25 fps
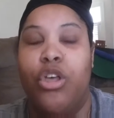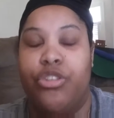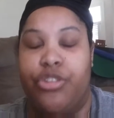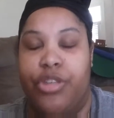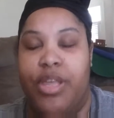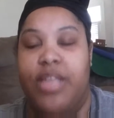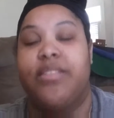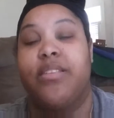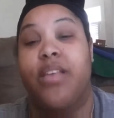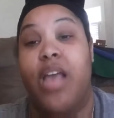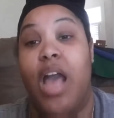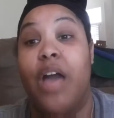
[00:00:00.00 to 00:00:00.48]

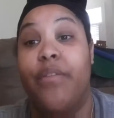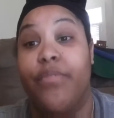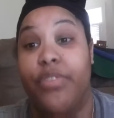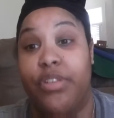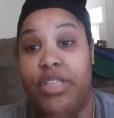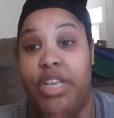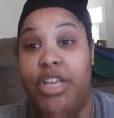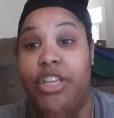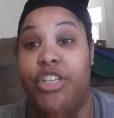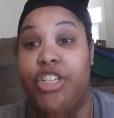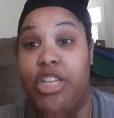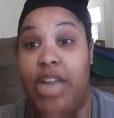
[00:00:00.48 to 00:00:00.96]
So that's a
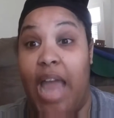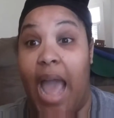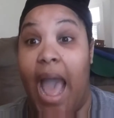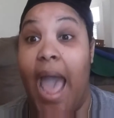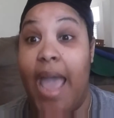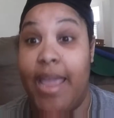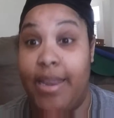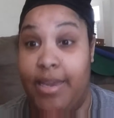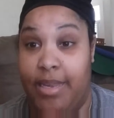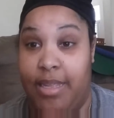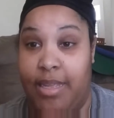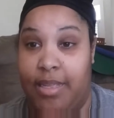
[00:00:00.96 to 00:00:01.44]
conversation
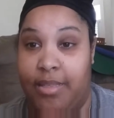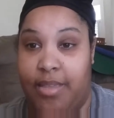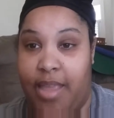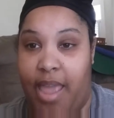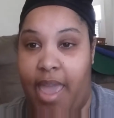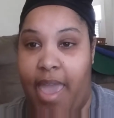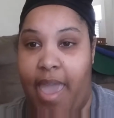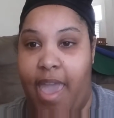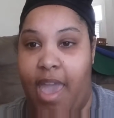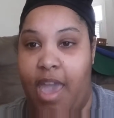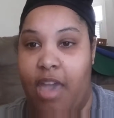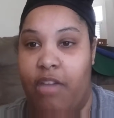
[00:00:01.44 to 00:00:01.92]
I need to
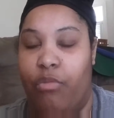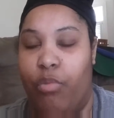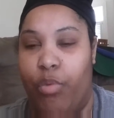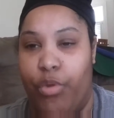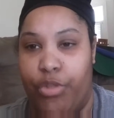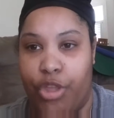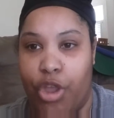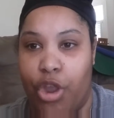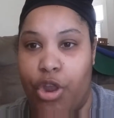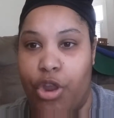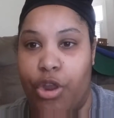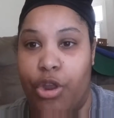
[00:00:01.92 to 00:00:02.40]
have
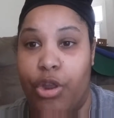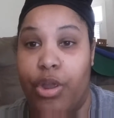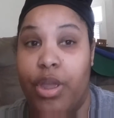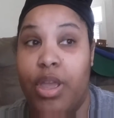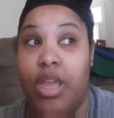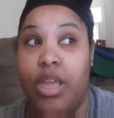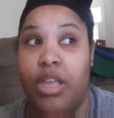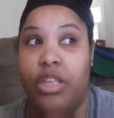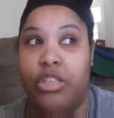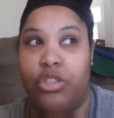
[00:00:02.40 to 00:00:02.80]
with her.